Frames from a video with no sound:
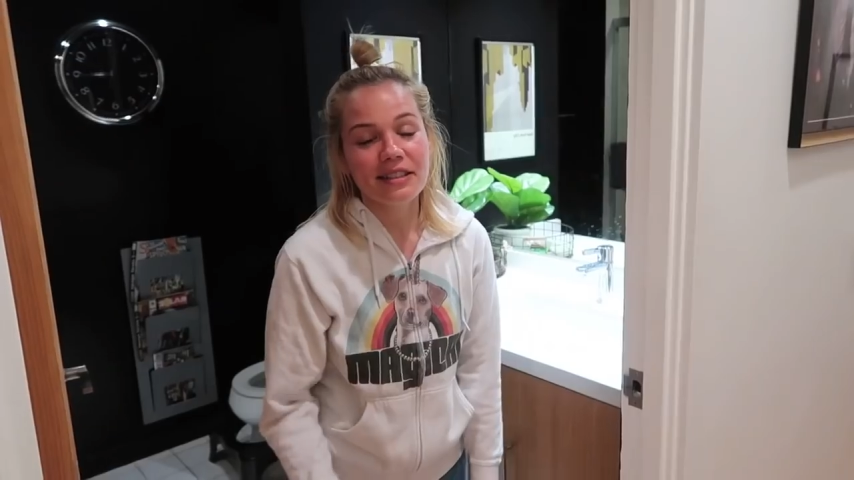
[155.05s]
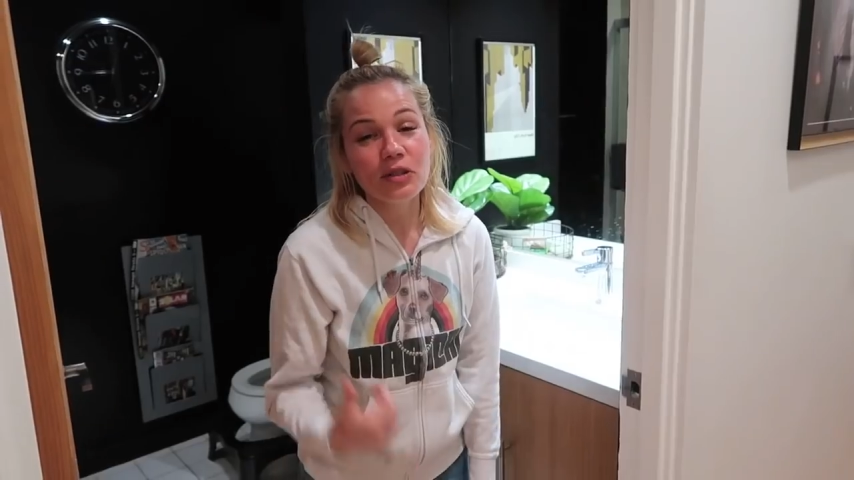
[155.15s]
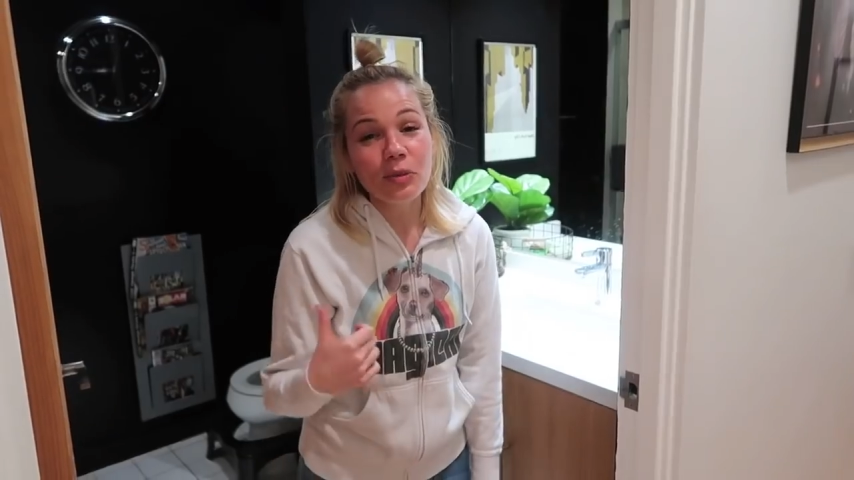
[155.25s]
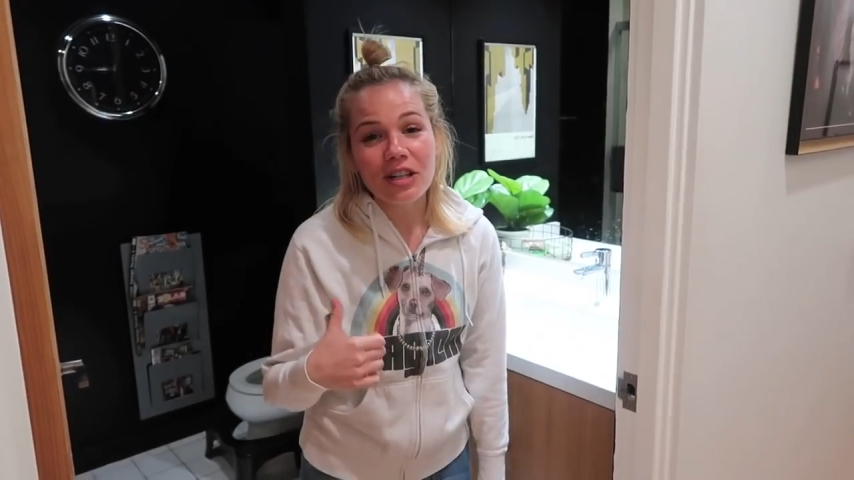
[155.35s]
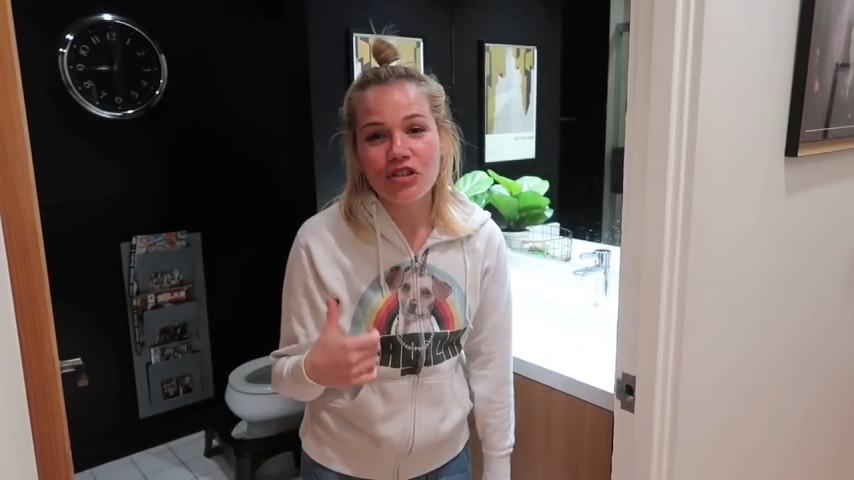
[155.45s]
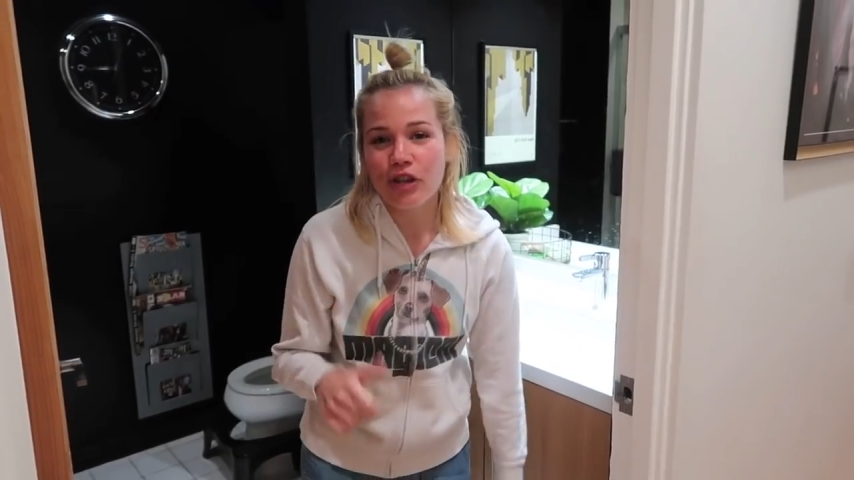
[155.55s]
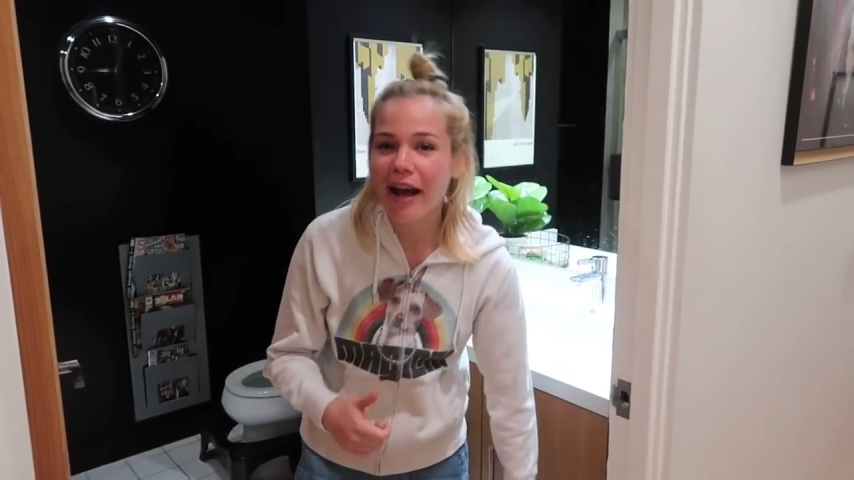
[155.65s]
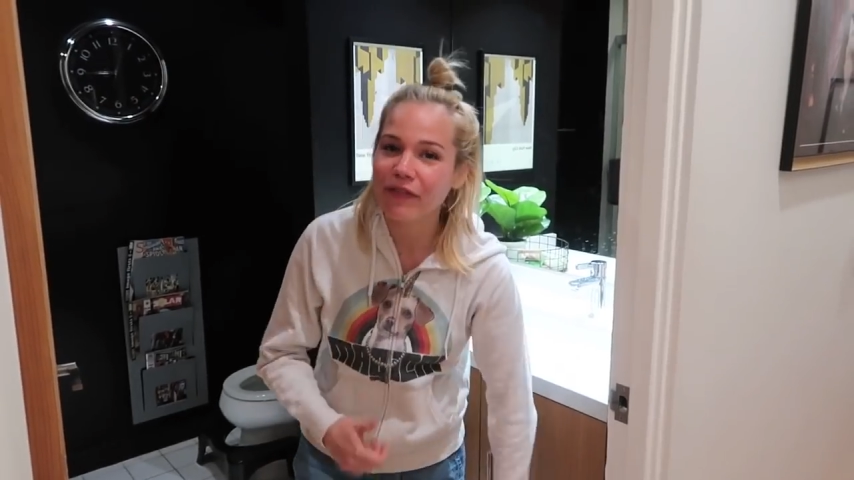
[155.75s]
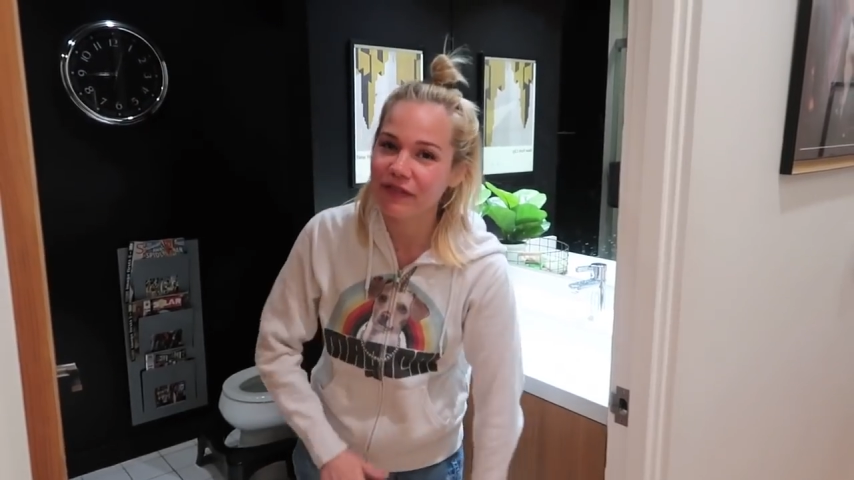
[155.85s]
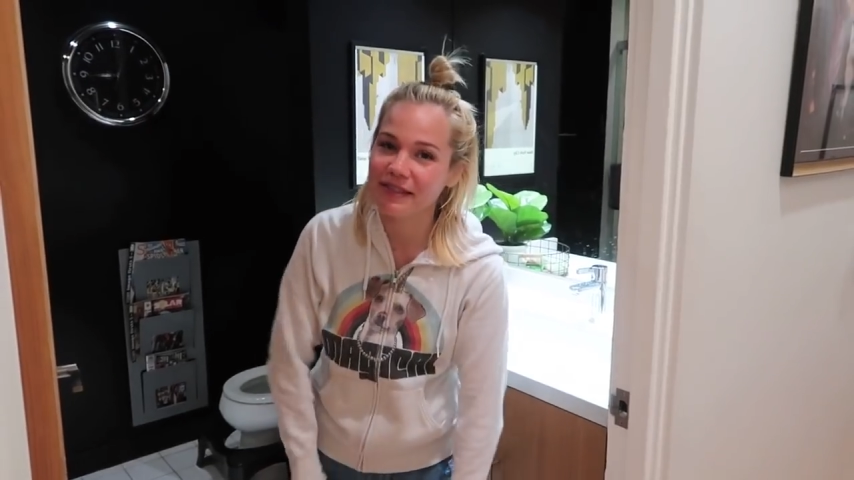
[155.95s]
This is where
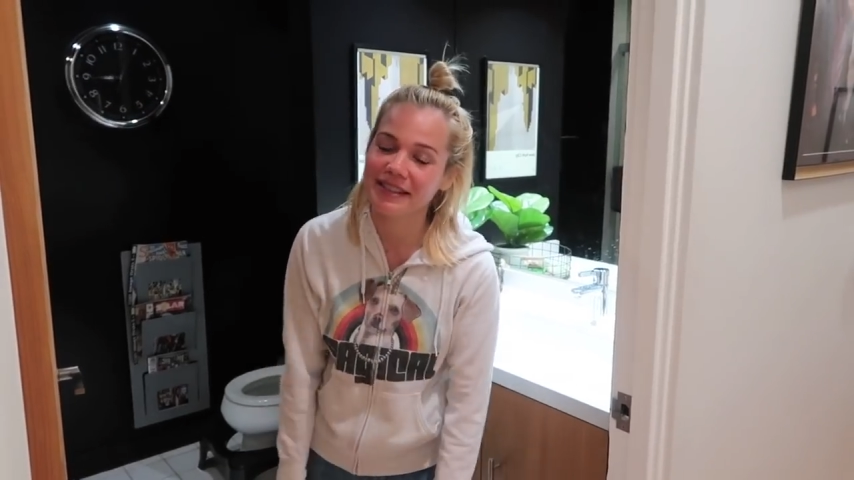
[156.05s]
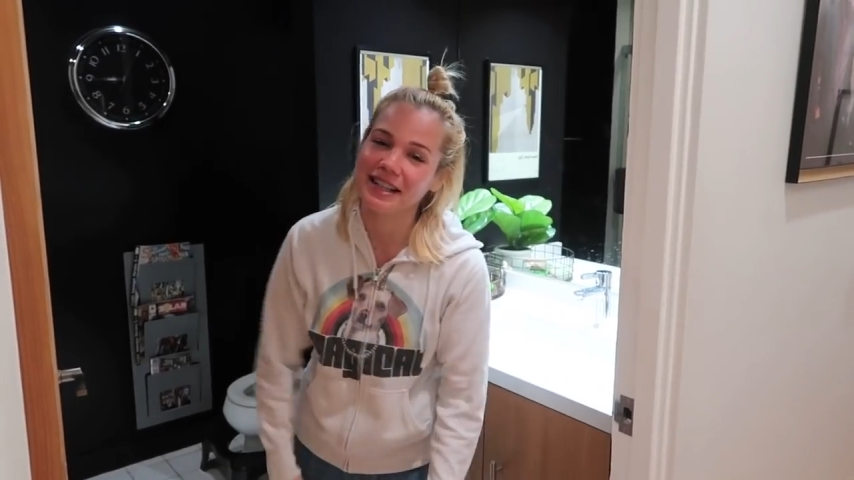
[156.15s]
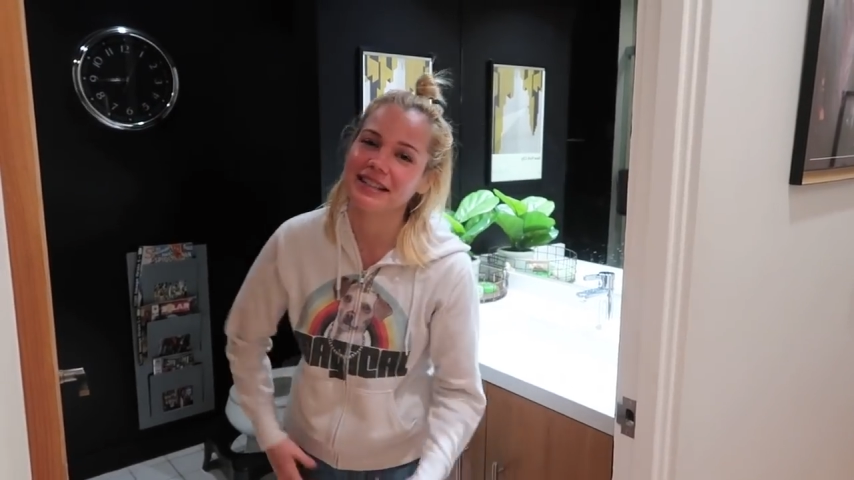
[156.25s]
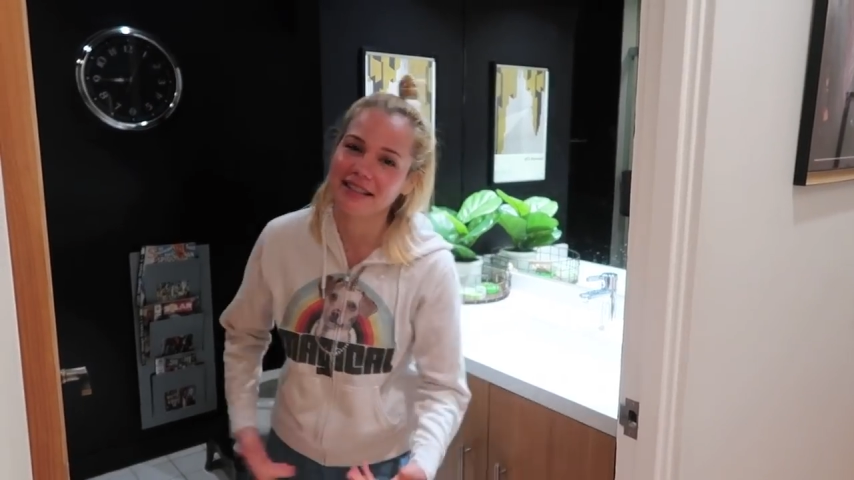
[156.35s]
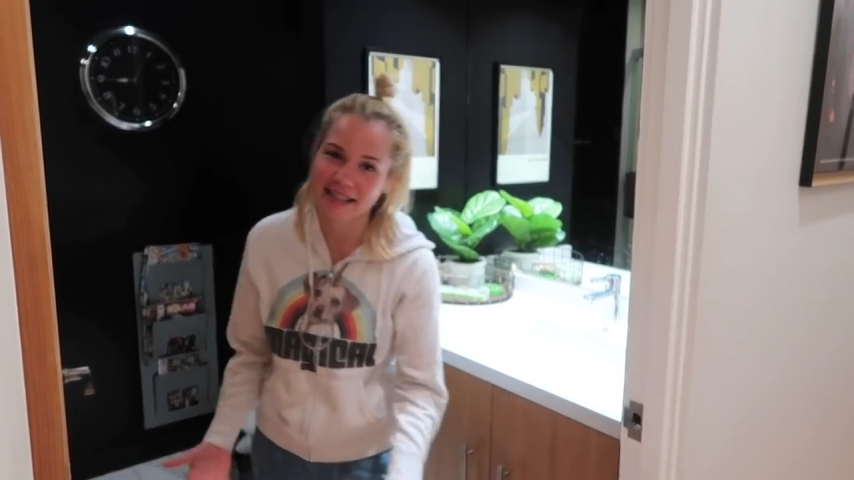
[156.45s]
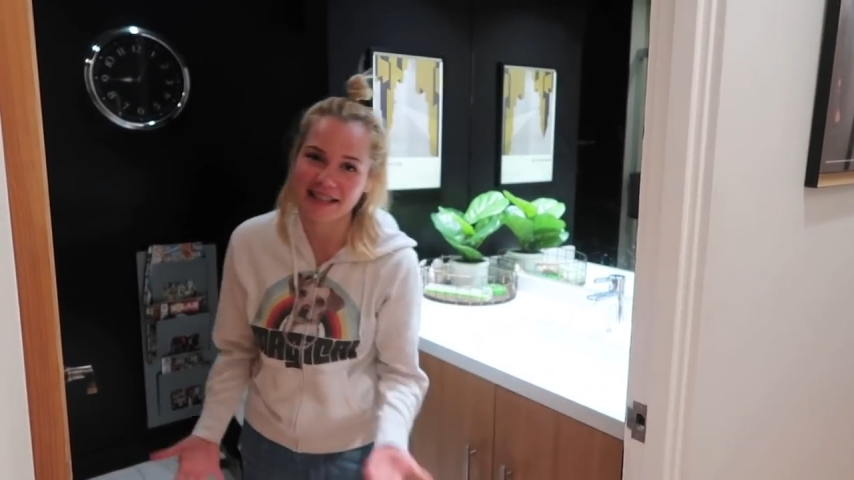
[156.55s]
Jeff does